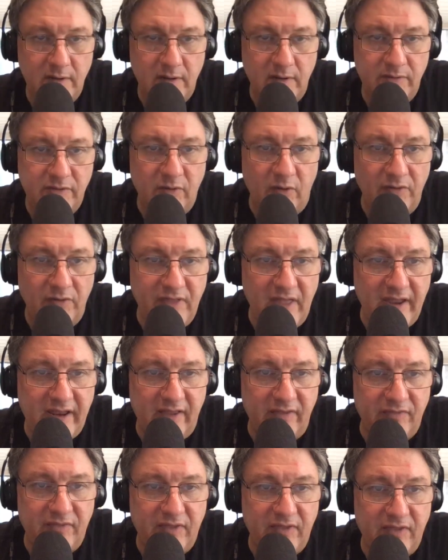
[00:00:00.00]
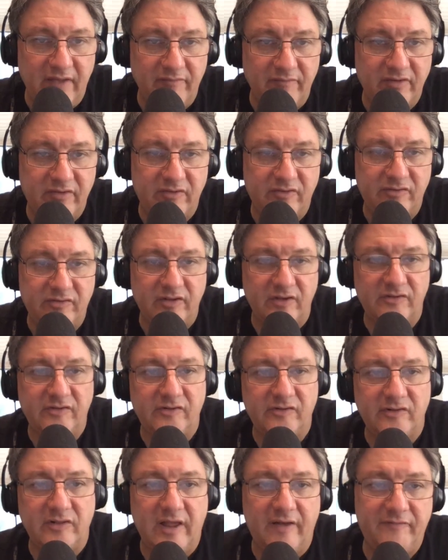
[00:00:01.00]
only thing I can think of is this
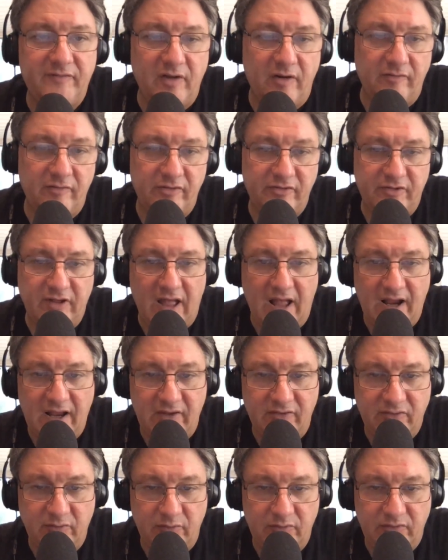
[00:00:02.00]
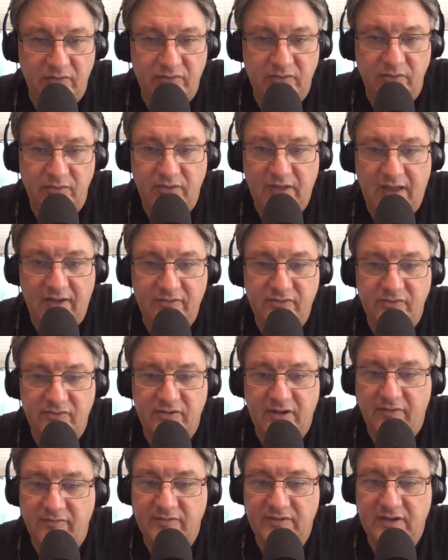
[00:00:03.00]
is leftover stock because it was a
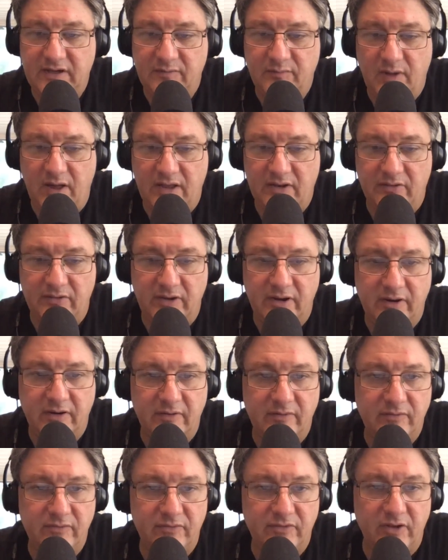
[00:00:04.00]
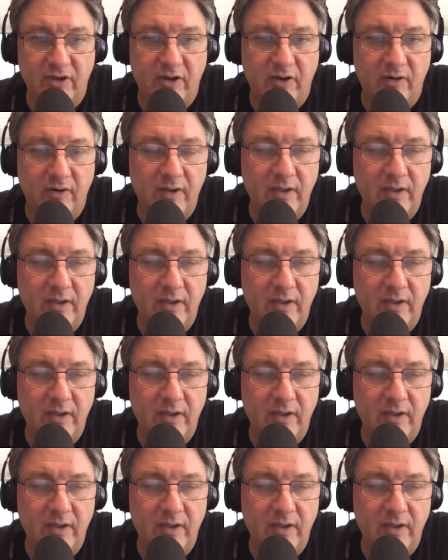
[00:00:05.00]
2017 model year. So.